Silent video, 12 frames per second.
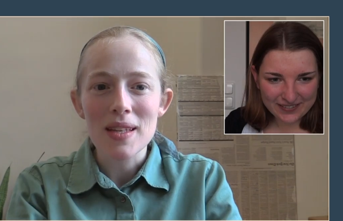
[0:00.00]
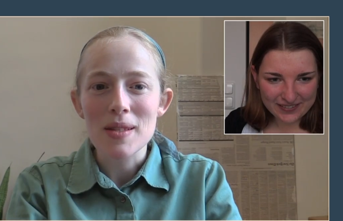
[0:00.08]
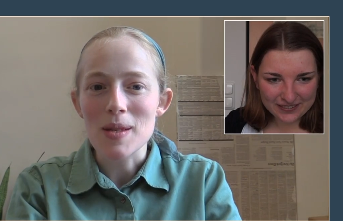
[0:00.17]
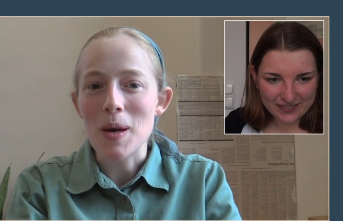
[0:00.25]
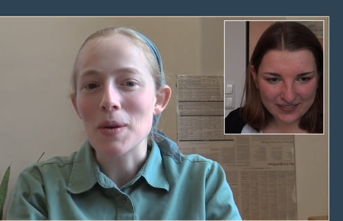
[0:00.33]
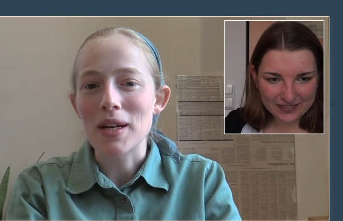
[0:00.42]

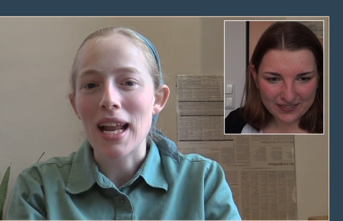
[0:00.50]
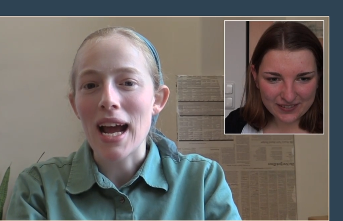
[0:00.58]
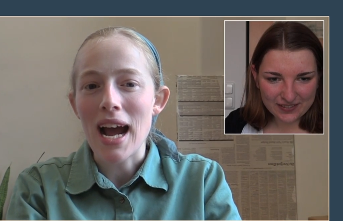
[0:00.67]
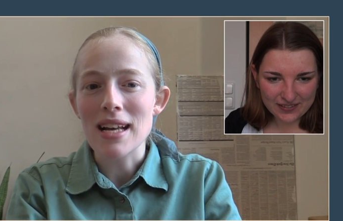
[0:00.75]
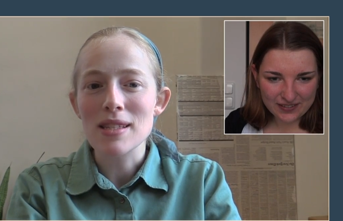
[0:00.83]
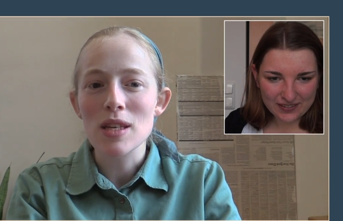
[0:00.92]
Speaker 1: So can I
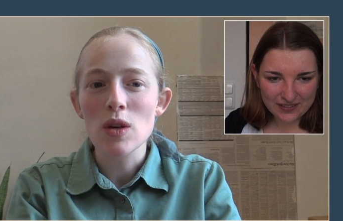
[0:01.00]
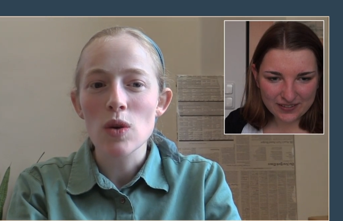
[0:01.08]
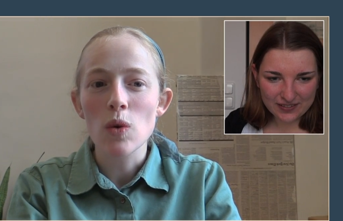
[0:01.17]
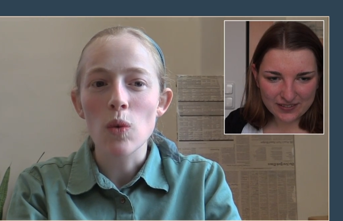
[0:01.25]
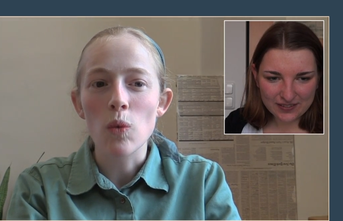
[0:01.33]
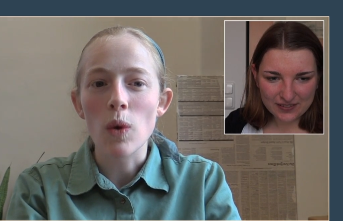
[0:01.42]
ask
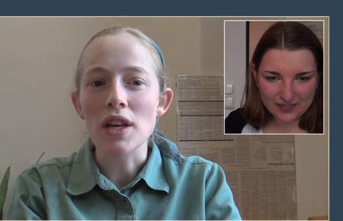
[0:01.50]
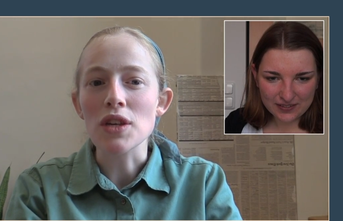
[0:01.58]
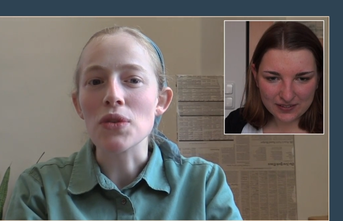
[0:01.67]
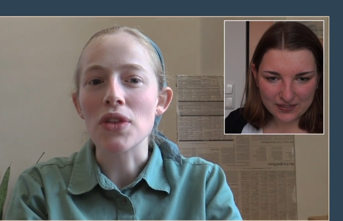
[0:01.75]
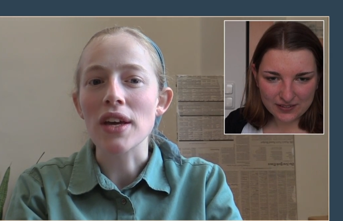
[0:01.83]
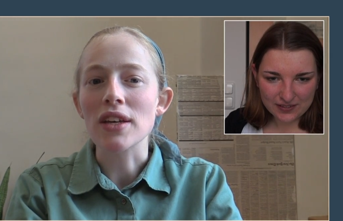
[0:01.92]
you what
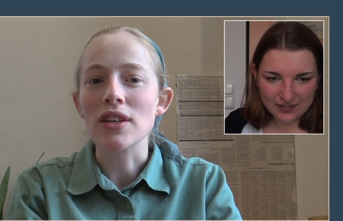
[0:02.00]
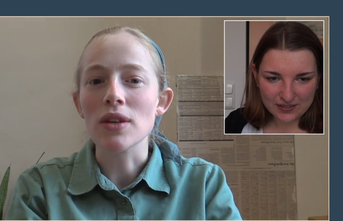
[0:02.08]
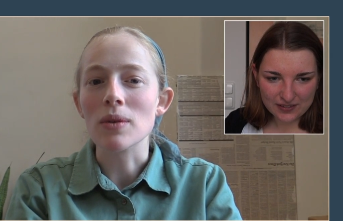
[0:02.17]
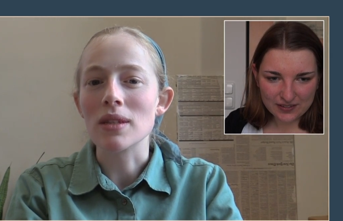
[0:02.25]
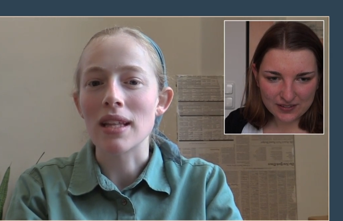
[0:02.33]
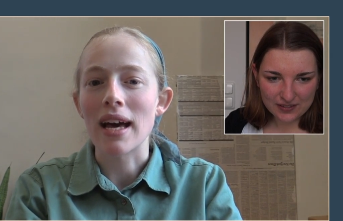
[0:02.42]
you think
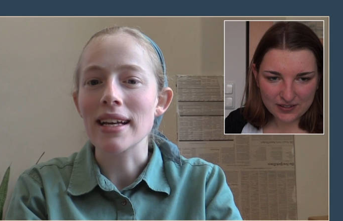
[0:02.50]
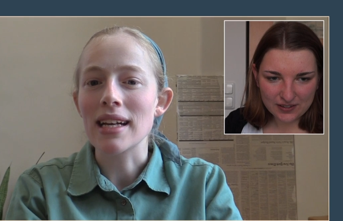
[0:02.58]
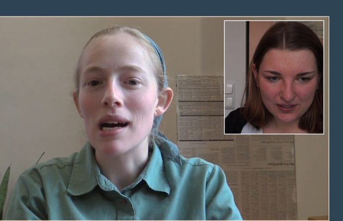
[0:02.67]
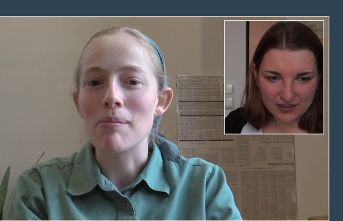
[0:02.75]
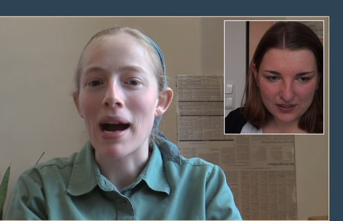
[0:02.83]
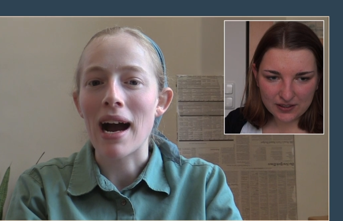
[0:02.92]
you would
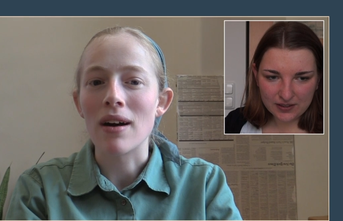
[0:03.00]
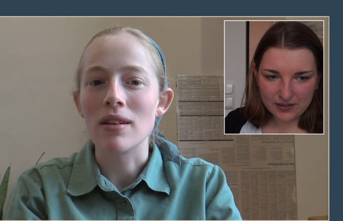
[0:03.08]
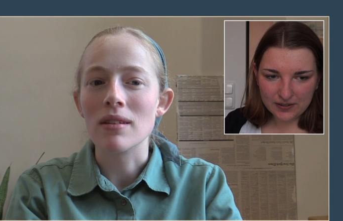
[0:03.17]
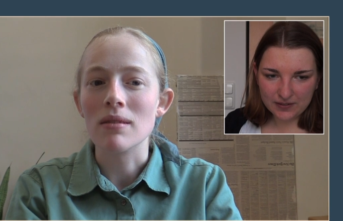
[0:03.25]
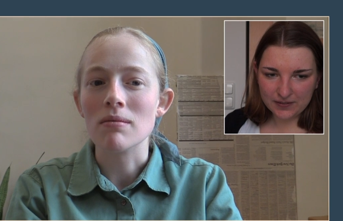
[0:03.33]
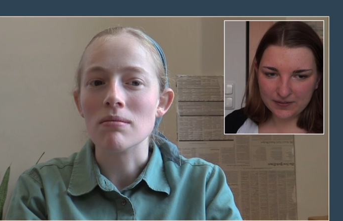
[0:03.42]
like
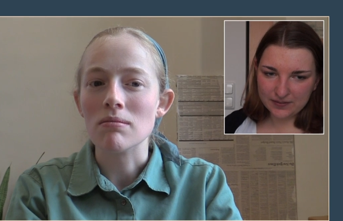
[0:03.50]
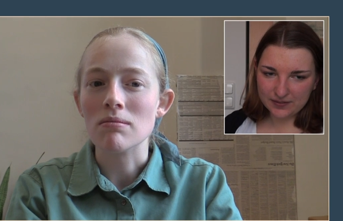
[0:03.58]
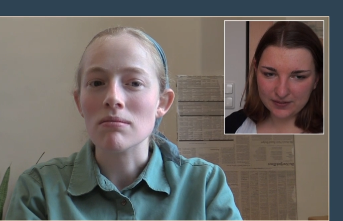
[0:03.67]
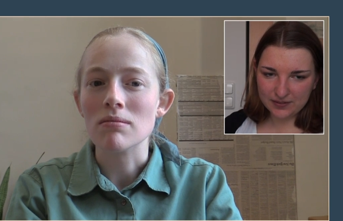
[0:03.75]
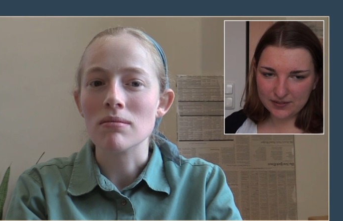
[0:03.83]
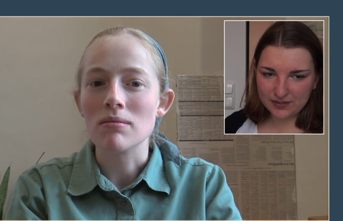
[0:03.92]
about
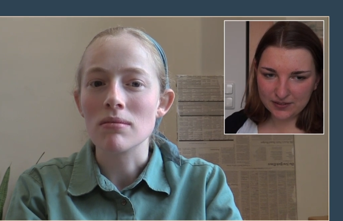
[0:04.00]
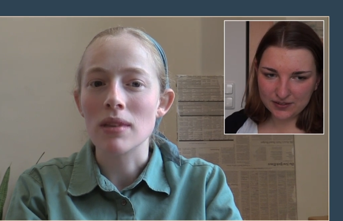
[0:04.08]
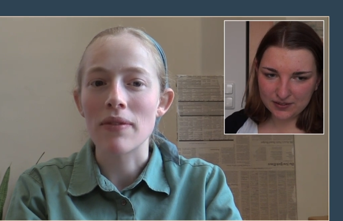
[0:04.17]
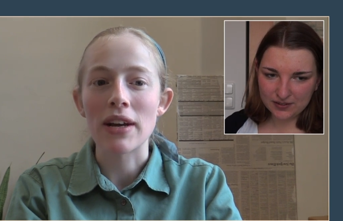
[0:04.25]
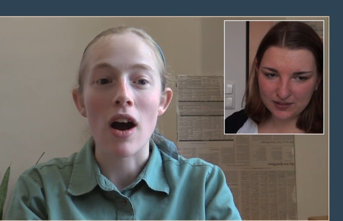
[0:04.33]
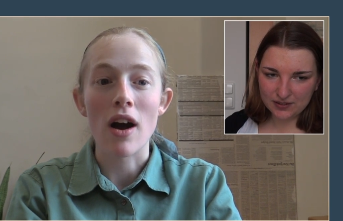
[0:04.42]

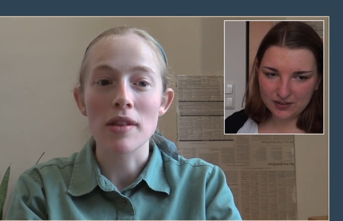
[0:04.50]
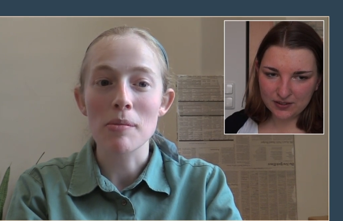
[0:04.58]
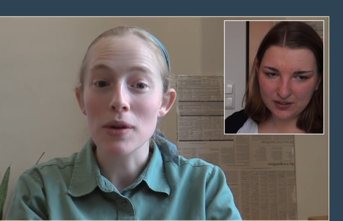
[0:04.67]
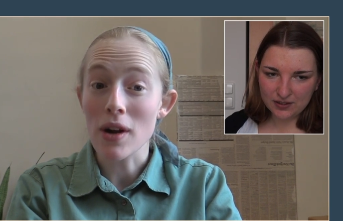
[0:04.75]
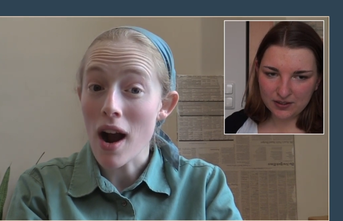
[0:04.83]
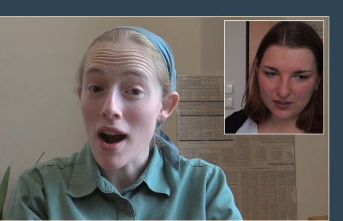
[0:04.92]
living on the
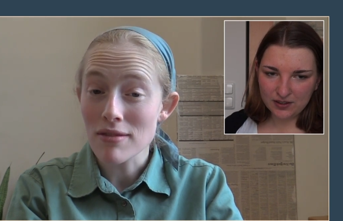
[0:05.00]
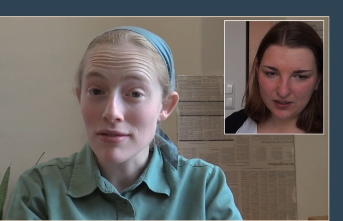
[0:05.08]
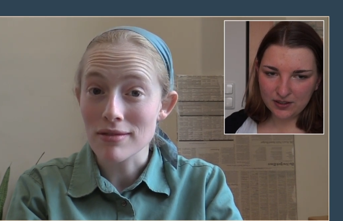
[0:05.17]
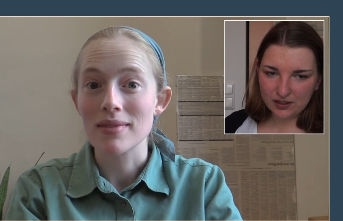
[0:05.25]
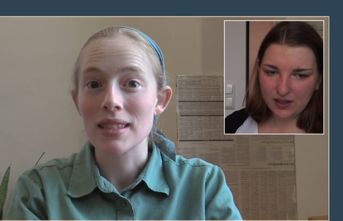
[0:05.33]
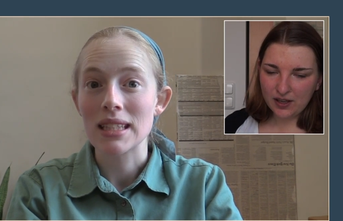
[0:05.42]
Bruderhof?
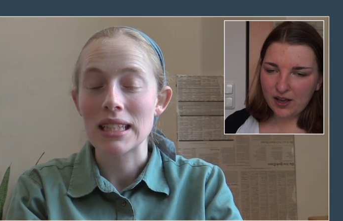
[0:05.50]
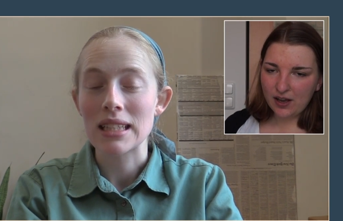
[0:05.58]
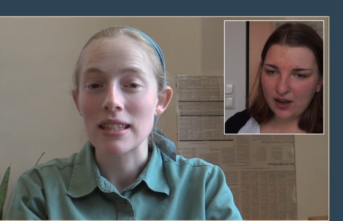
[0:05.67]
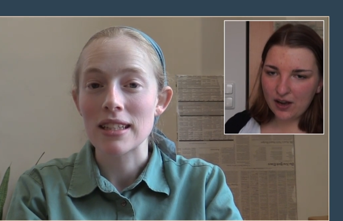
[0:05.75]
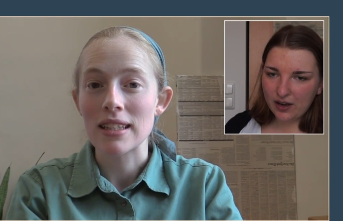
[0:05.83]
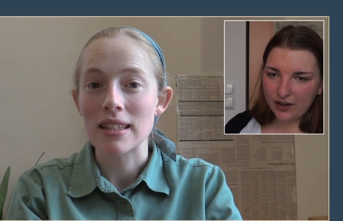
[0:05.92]

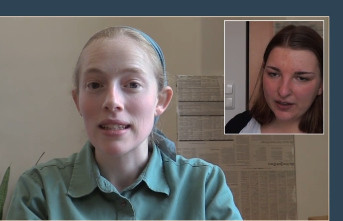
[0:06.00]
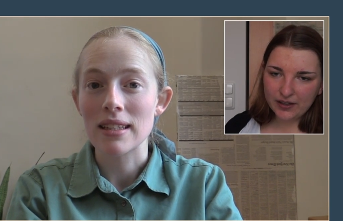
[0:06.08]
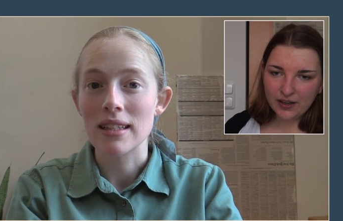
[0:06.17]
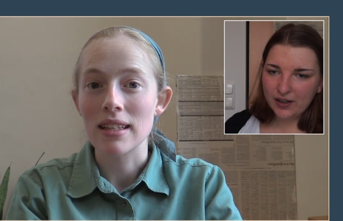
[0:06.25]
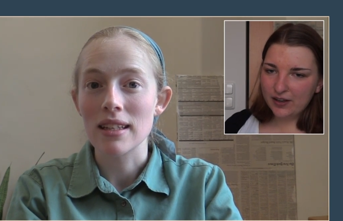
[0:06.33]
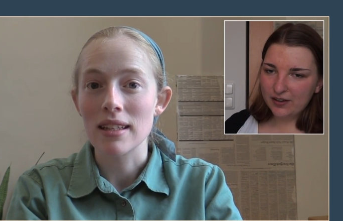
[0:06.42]

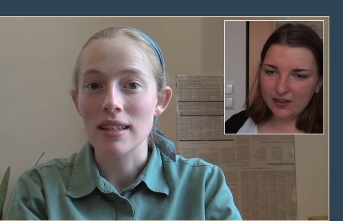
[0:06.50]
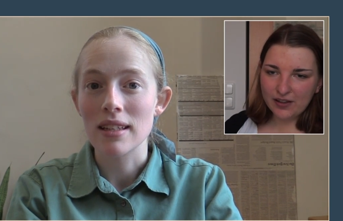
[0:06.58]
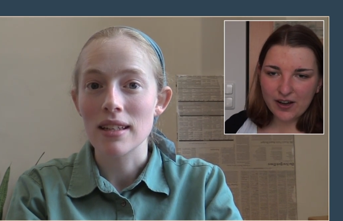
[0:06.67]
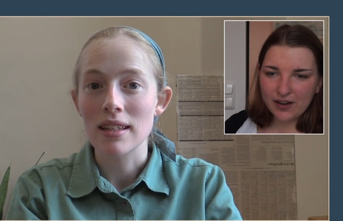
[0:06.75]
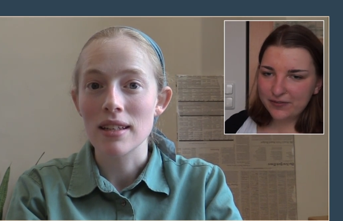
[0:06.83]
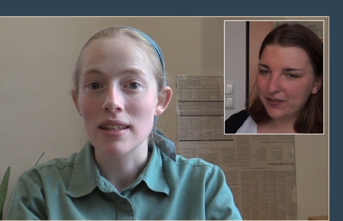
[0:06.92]
Speaker 2: I
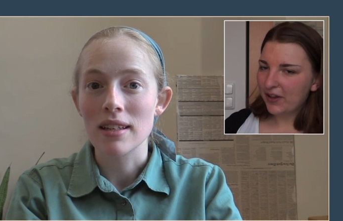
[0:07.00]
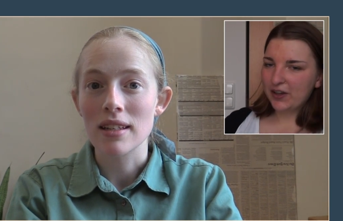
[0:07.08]
love